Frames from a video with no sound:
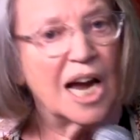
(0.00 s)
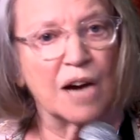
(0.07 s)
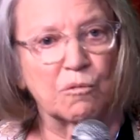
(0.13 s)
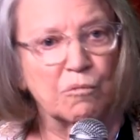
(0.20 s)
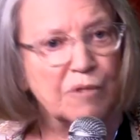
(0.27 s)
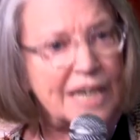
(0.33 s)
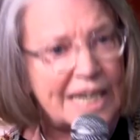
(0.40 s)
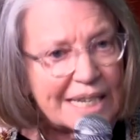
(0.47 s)
a
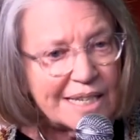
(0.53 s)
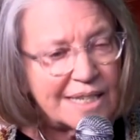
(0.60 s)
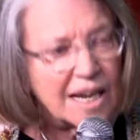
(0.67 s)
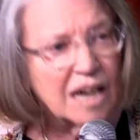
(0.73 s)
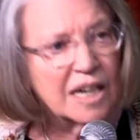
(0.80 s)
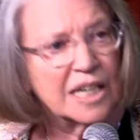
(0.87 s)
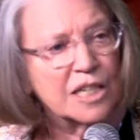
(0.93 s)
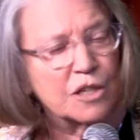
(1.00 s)

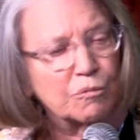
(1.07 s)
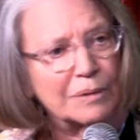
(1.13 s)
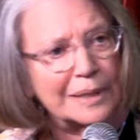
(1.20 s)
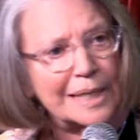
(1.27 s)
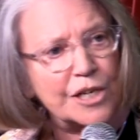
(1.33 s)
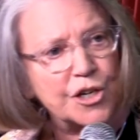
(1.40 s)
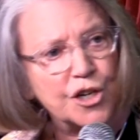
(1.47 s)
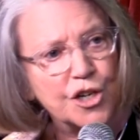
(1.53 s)
redesigned
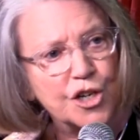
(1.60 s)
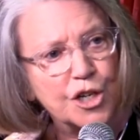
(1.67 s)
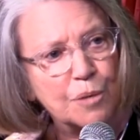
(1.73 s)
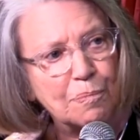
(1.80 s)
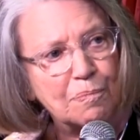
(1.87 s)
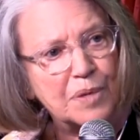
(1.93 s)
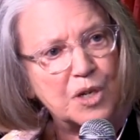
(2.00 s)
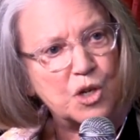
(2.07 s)

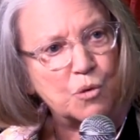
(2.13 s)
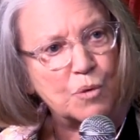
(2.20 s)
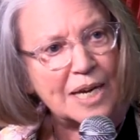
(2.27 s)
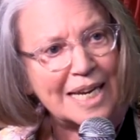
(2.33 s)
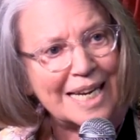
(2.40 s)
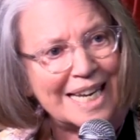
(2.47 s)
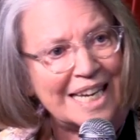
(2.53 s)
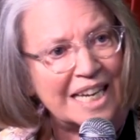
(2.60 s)
relationship
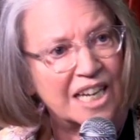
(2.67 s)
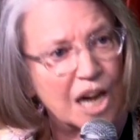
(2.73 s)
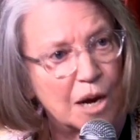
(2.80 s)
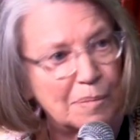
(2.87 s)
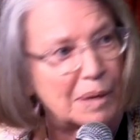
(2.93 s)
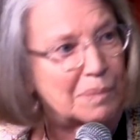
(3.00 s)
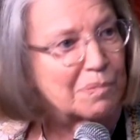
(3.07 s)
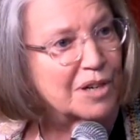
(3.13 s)
between
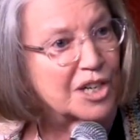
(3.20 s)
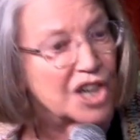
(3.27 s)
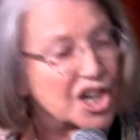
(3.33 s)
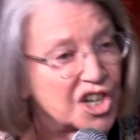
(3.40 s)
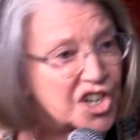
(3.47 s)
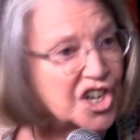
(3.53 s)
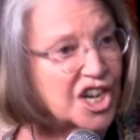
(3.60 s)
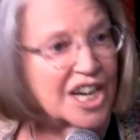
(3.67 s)
economic
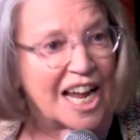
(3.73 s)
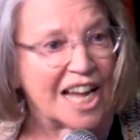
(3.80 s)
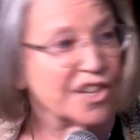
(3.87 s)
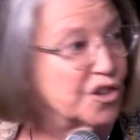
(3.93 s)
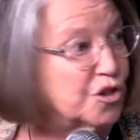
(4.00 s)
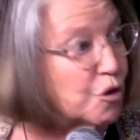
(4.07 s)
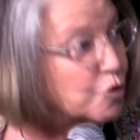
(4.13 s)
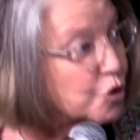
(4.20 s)
production
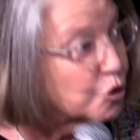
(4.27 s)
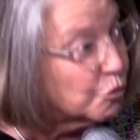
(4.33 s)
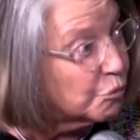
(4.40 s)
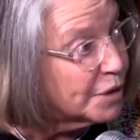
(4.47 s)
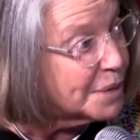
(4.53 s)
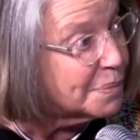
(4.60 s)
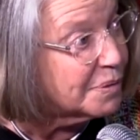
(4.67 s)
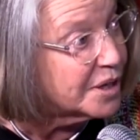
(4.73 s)
and social
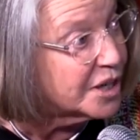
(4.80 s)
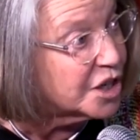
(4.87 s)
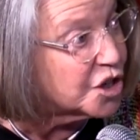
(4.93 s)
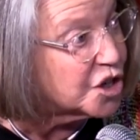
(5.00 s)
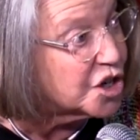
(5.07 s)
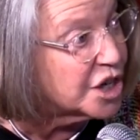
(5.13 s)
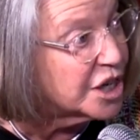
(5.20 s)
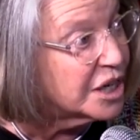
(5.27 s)

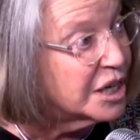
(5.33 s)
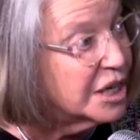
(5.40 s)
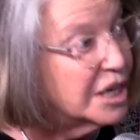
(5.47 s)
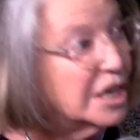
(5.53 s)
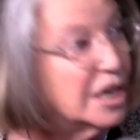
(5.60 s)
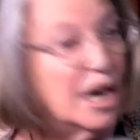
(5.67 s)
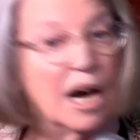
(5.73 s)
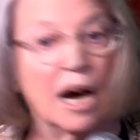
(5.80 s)
reproduction.
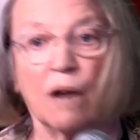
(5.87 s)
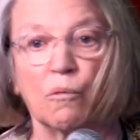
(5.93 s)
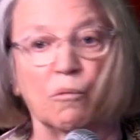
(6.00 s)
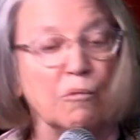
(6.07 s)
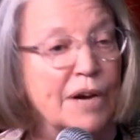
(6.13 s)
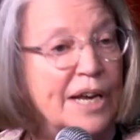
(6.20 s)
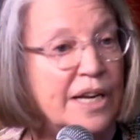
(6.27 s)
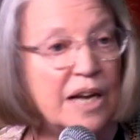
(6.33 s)

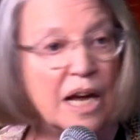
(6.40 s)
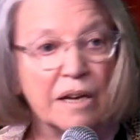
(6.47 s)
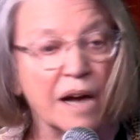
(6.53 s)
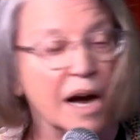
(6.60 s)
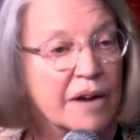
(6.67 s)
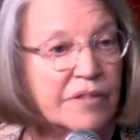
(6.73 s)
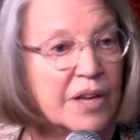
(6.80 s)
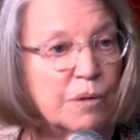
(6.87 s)

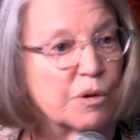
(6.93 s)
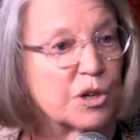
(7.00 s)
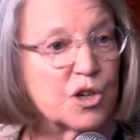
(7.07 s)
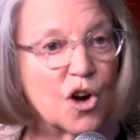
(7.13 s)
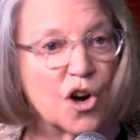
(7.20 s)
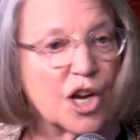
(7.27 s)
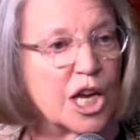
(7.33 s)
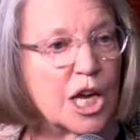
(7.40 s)
I think we're
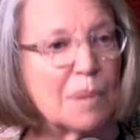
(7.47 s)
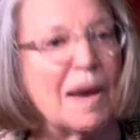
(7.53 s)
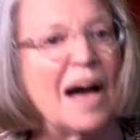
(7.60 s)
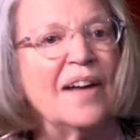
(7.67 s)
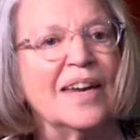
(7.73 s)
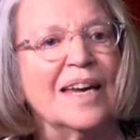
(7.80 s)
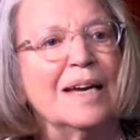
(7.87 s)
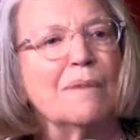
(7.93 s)
talking
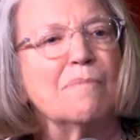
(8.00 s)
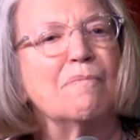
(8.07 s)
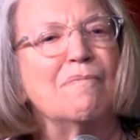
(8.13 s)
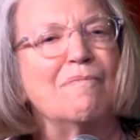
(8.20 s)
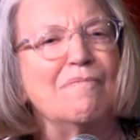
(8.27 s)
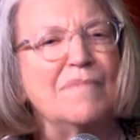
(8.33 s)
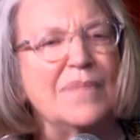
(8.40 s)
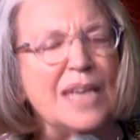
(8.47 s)
about
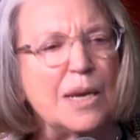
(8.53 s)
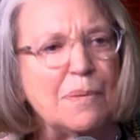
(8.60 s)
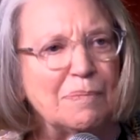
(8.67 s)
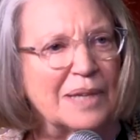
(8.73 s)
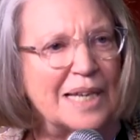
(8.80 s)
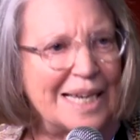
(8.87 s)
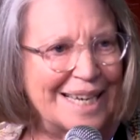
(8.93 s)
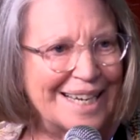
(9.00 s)

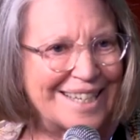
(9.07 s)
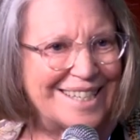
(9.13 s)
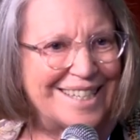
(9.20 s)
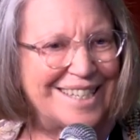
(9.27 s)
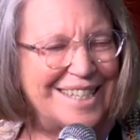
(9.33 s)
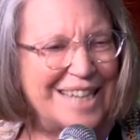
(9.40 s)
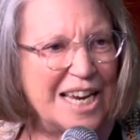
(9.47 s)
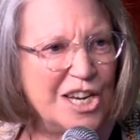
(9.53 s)
deeply
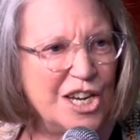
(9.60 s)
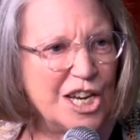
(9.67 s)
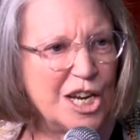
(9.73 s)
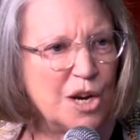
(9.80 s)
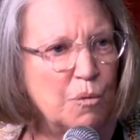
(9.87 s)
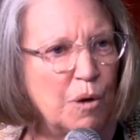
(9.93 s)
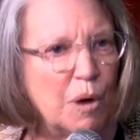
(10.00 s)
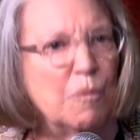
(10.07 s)

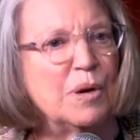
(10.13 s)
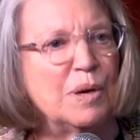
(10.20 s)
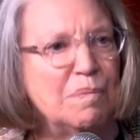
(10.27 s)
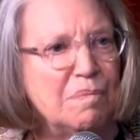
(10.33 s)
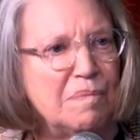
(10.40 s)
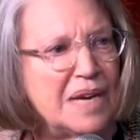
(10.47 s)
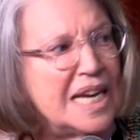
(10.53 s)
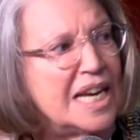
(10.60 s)
extending what we
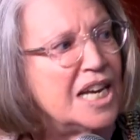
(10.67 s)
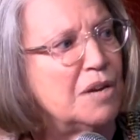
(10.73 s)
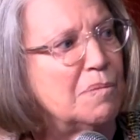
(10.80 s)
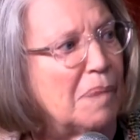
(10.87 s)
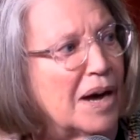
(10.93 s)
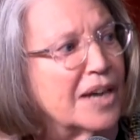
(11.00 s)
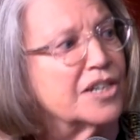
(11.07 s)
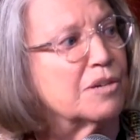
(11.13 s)
mean
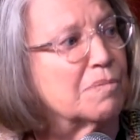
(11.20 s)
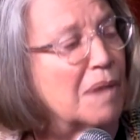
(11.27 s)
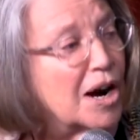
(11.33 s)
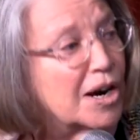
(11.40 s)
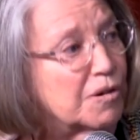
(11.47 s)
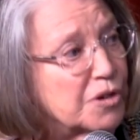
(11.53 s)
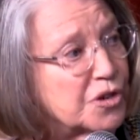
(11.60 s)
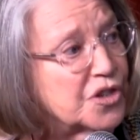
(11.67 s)
by
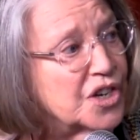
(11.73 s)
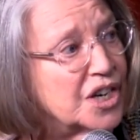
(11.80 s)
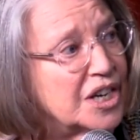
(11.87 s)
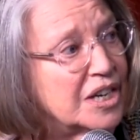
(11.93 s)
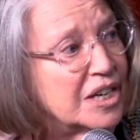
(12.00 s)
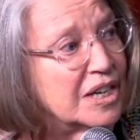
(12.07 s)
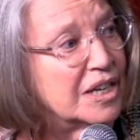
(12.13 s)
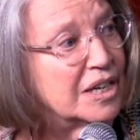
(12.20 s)

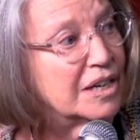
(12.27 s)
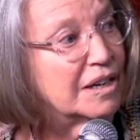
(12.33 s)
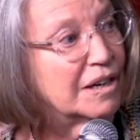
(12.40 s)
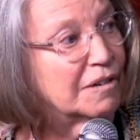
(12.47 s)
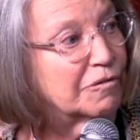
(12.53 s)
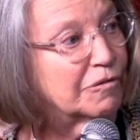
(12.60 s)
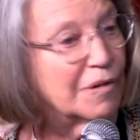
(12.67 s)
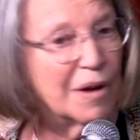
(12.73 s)
democracy
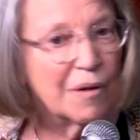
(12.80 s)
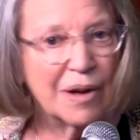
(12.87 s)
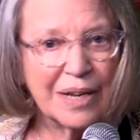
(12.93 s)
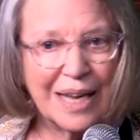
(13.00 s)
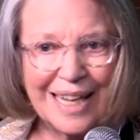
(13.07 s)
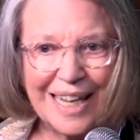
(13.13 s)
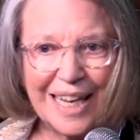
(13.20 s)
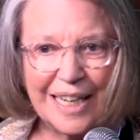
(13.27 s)

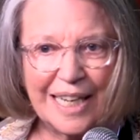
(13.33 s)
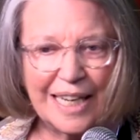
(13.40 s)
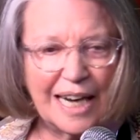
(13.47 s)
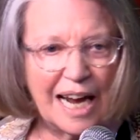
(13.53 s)
and getting